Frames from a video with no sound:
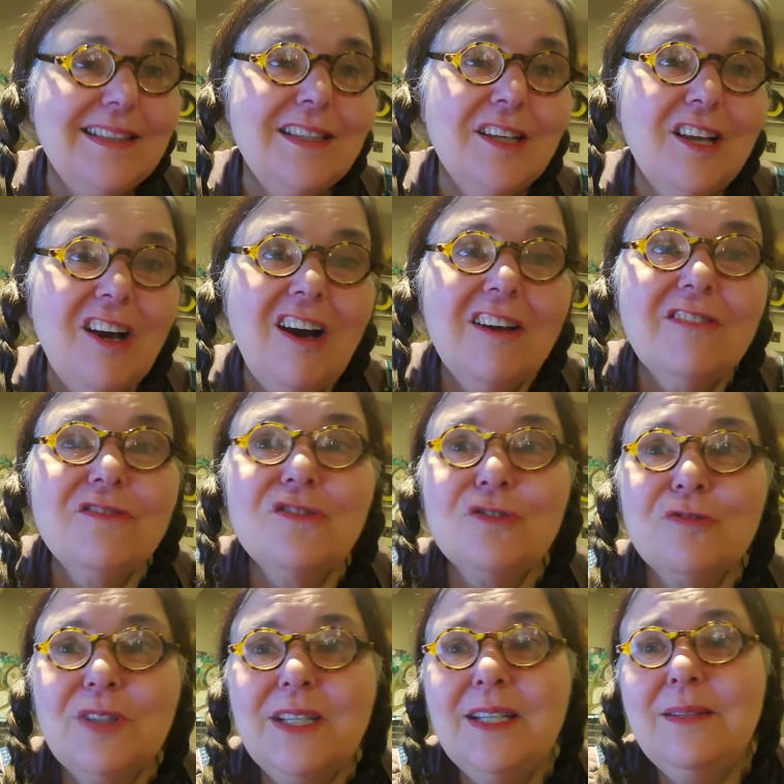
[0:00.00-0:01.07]
the god of
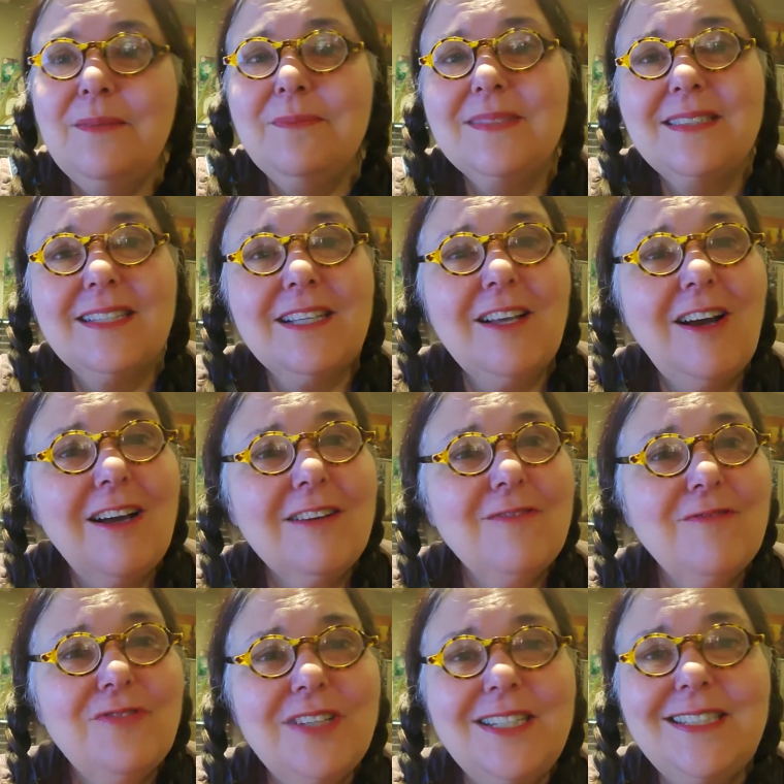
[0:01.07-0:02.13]
dreams, the god
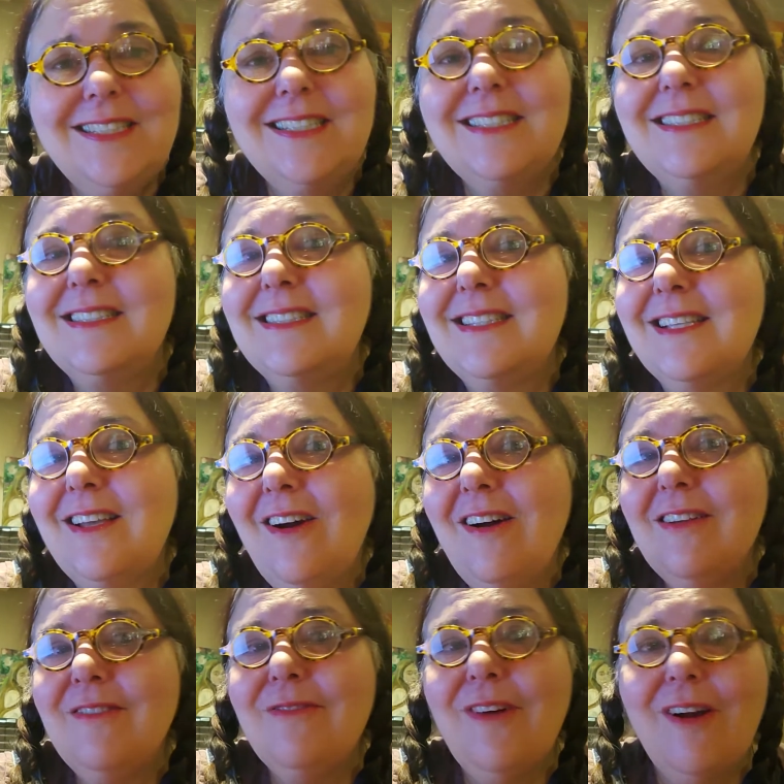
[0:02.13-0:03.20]
of visions, the
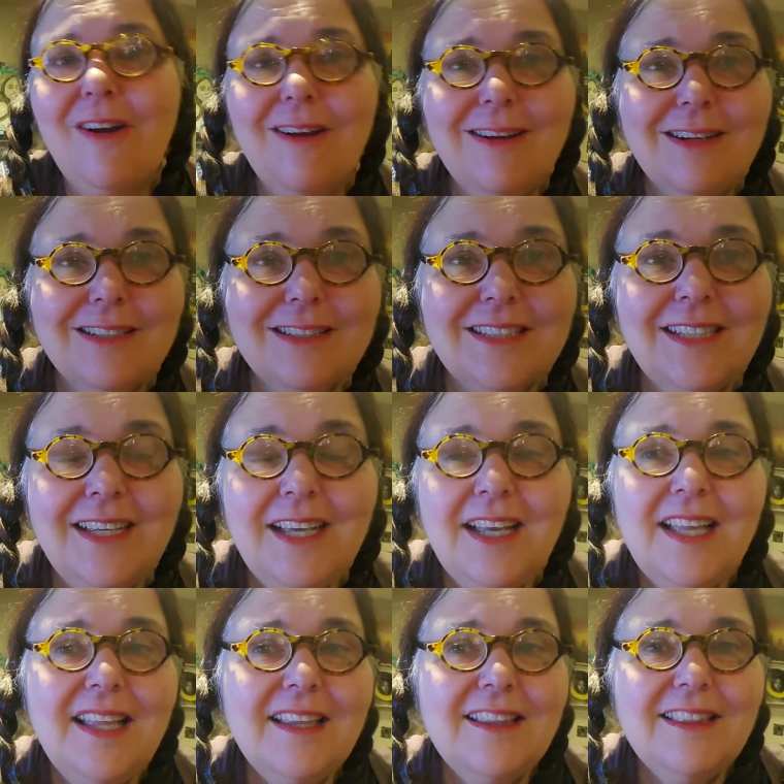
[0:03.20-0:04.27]
god of art,
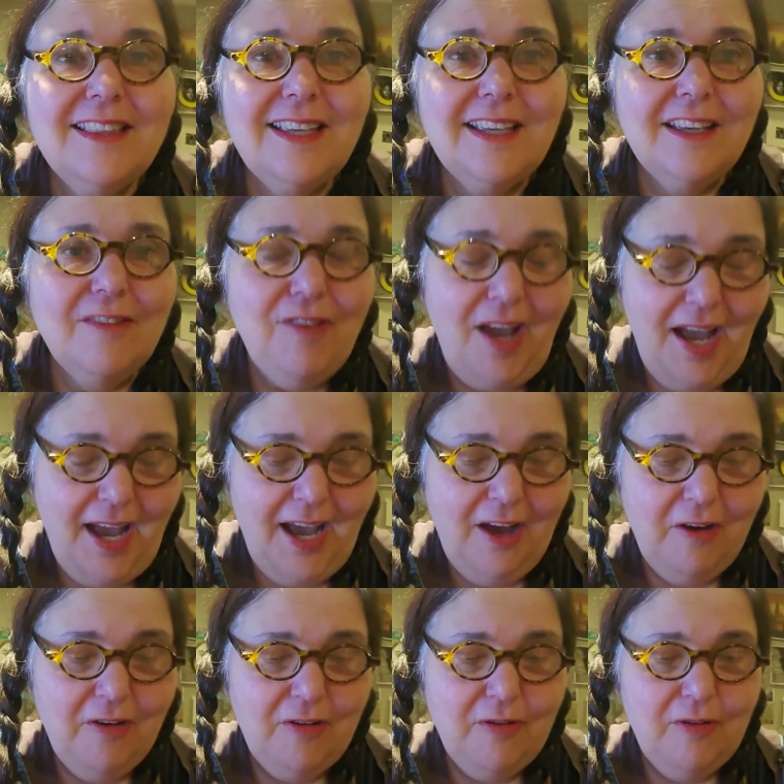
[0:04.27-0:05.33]
think of
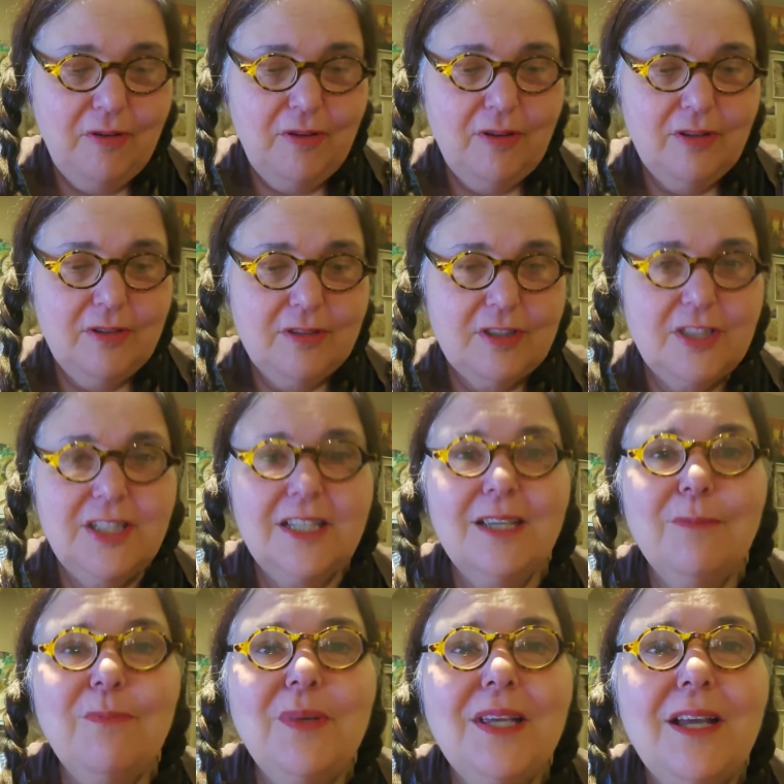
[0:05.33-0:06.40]
how she
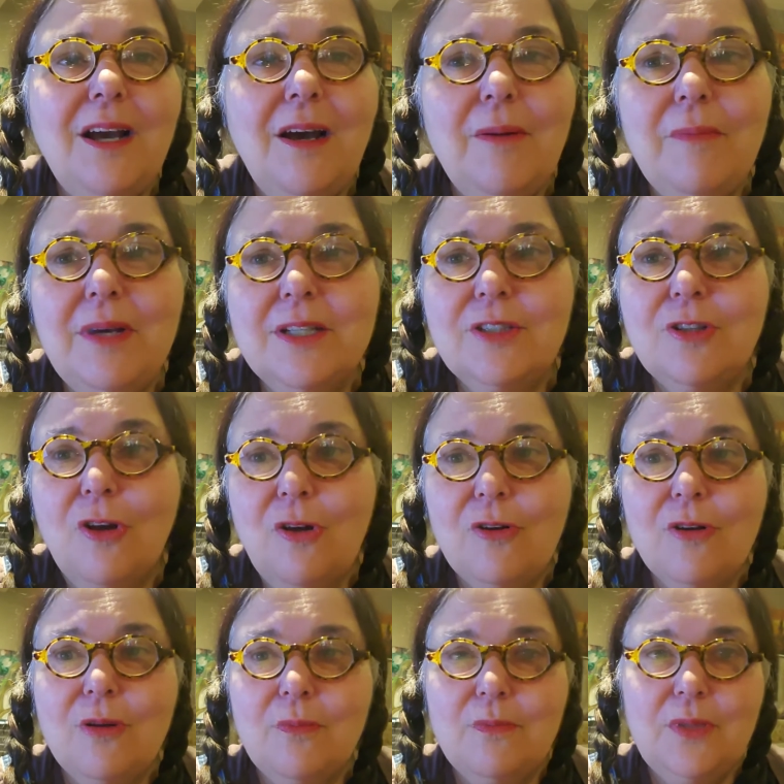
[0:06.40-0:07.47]
can become a
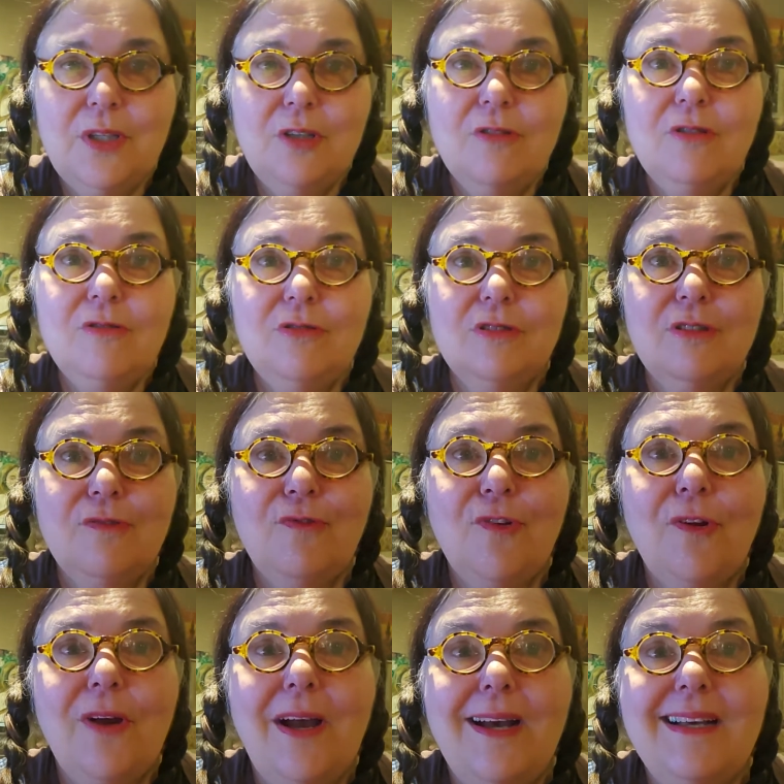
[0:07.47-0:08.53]
total muse
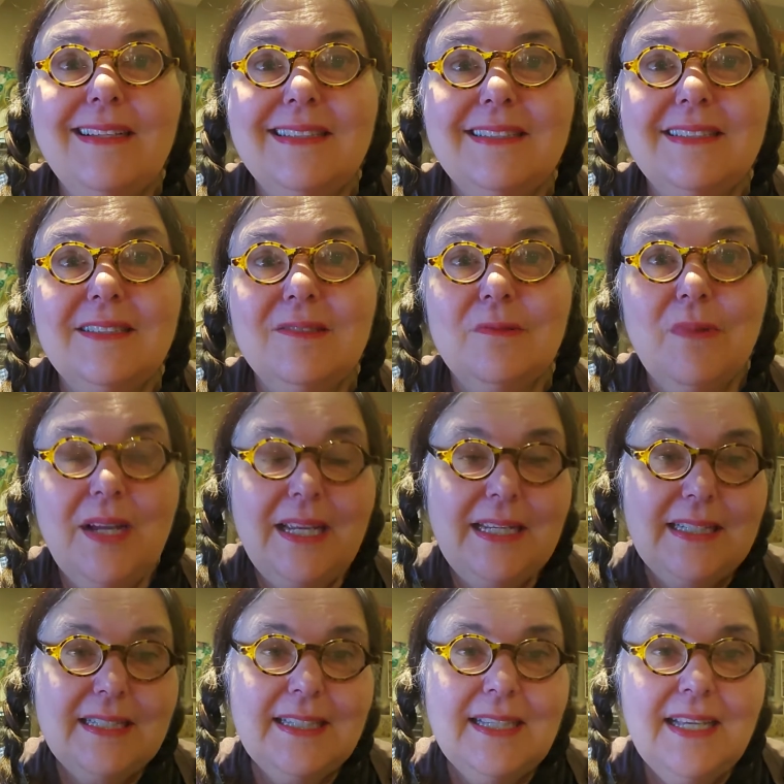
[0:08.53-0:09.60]
for us, right?